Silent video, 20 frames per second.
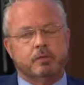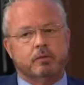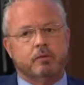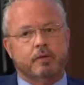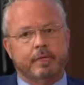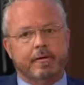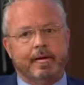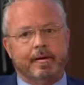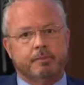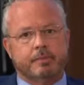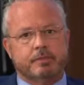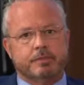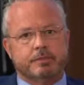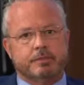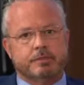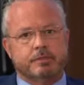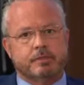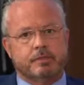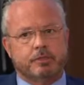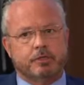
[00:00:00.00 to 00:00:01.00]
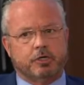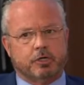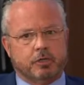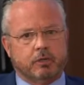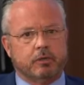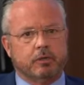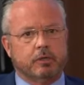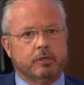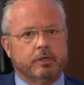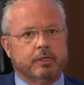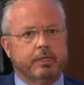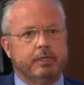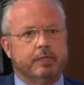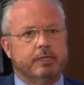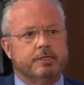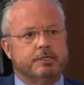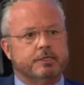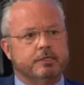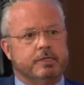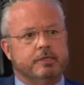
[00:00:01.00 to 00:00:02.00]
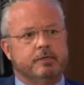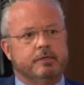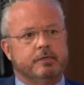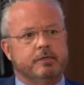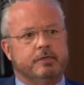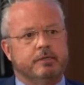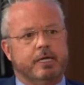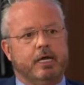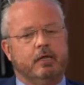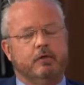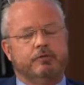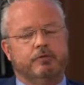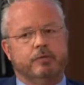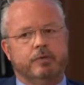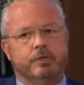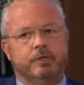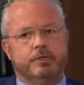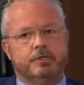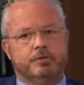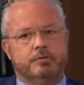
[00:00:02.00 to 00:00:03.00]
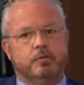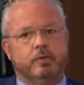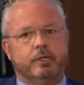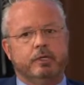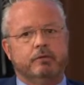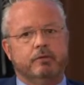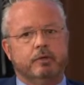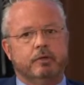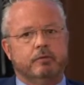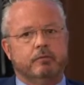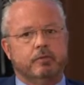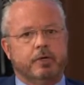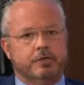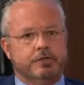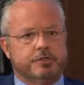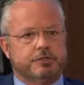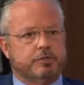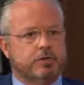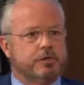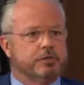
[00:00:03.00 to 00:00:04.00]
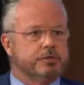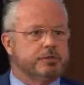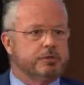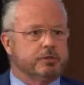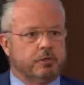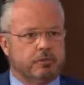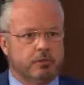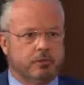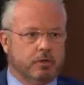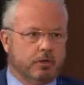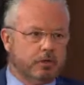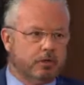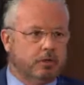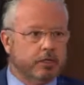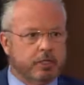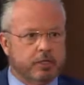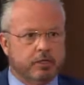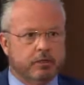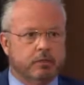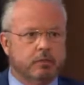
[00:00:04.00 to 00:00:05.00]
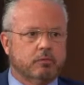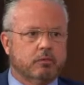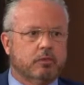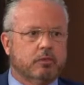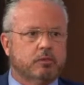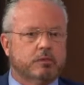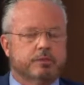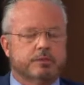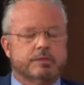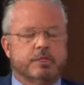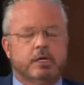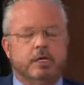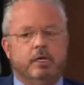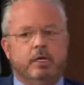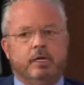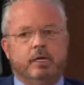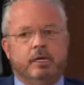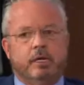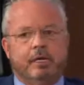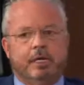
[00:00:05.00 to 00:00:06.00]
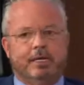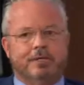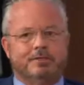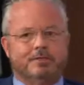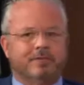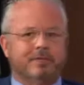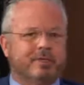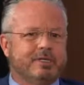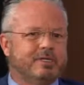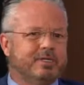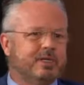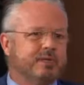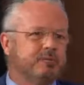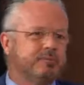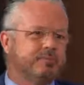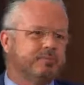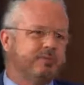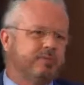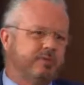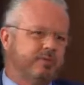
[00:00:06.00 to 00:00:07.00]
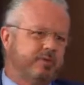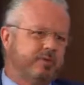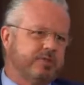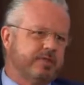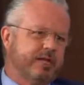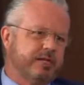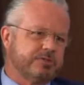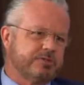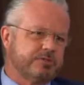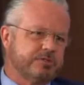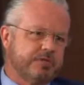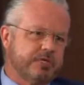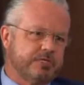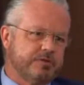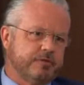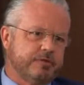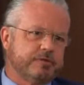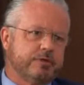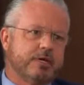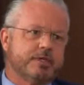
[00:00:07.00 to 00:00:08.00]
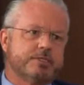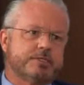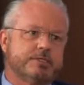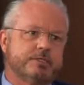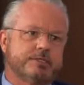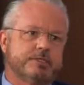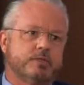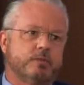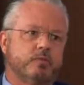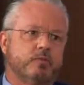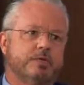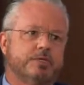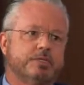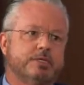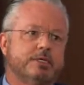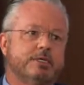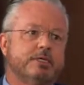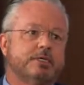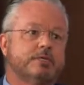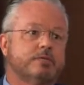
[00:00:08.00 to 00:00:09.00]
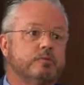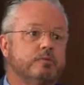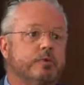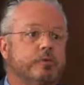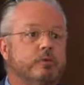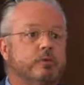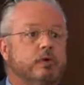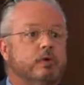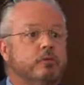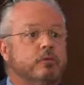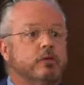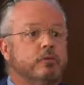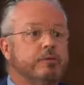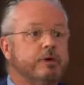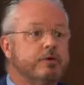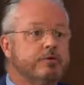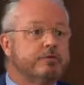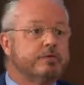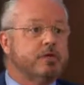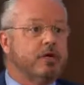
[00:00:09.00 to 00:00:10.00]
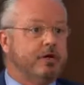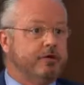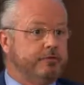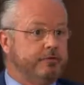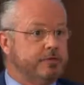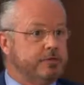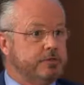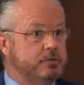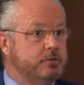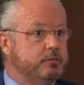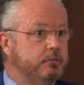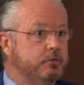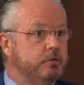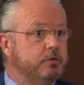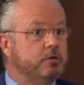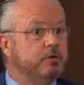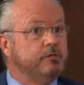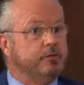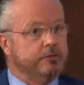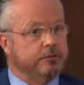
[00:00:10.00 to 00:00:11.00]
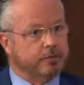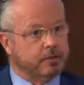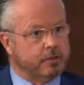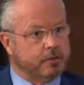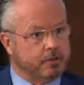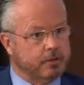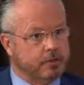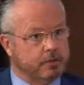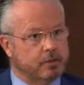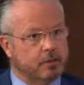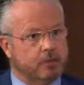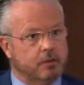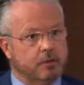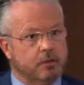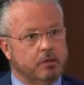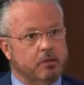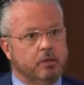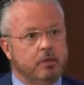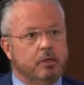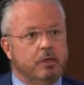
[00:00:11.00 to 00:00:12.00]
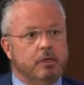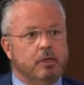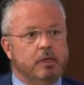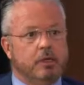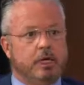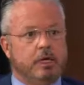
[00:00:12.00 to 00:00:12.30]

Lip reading: Right. So what happens currently in California is when registrars are cleaning their rolls, it's really done through the National Change of Address system, which is when you go into the post office and you move, you fill out that card,